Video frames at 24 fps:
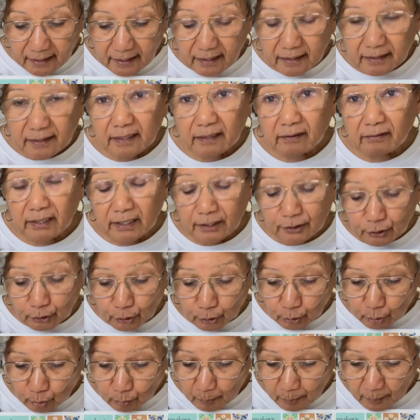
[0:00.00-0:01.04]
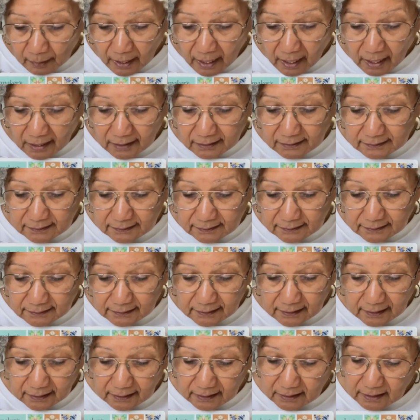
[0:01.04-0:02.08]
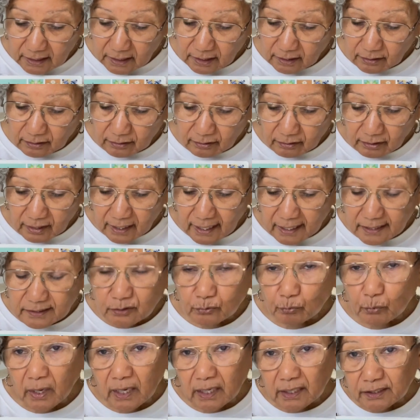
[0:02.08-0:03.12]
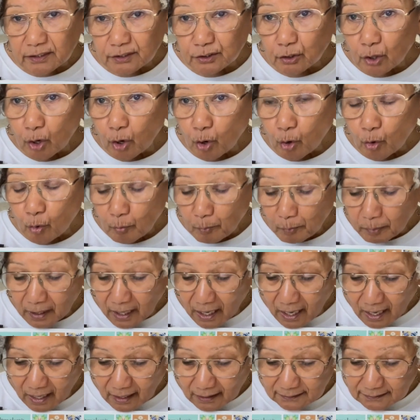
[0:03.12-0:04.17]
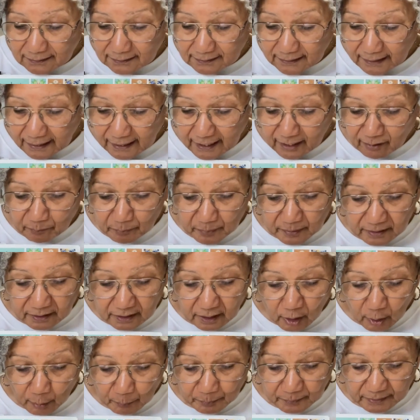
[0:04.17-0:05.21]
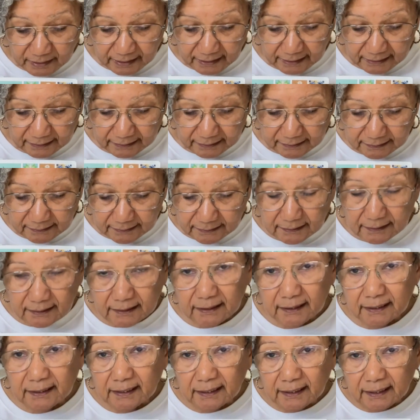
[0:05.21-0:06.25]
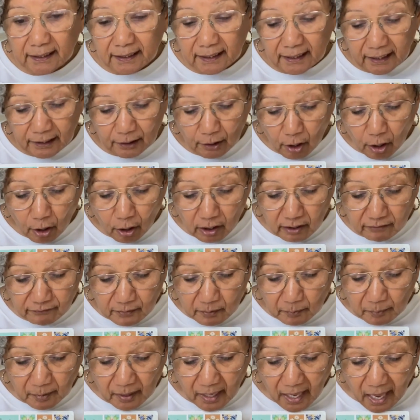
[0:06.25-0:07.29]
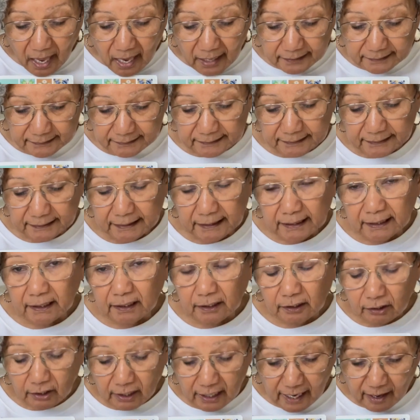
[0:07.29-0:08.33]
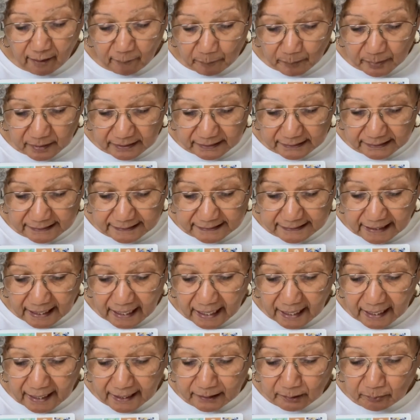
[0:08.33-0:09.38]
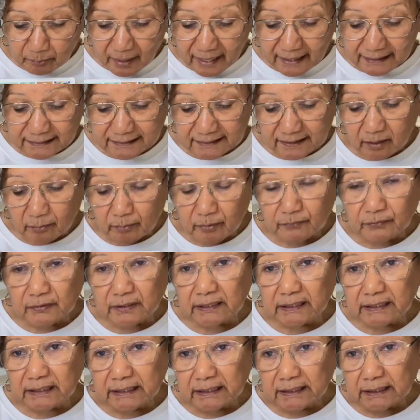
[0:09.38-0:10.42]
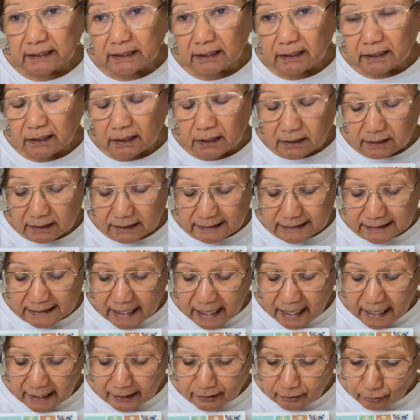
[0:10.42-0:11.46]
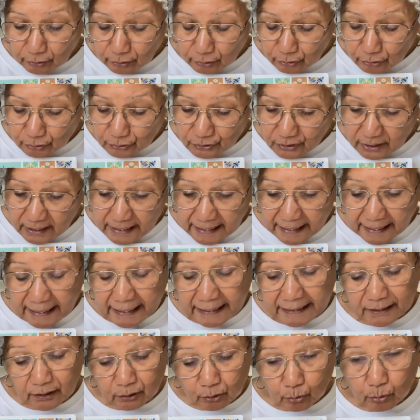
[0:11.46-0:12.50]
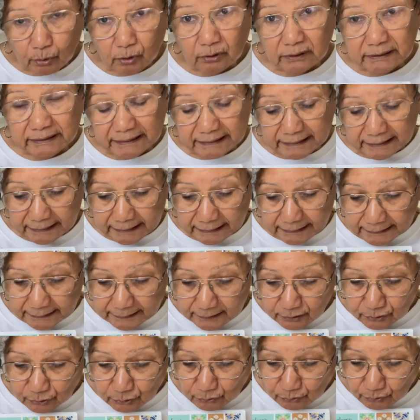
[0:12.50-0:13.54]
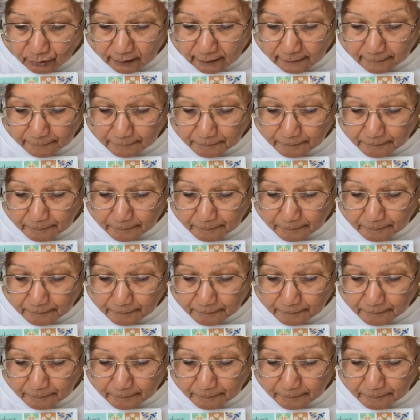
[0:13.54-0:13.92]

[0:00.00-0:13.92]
There are new blocks in here as well as old blocks that have been updated. And all of the blocks in here have been designed by some of the leading designers in the quilting industry.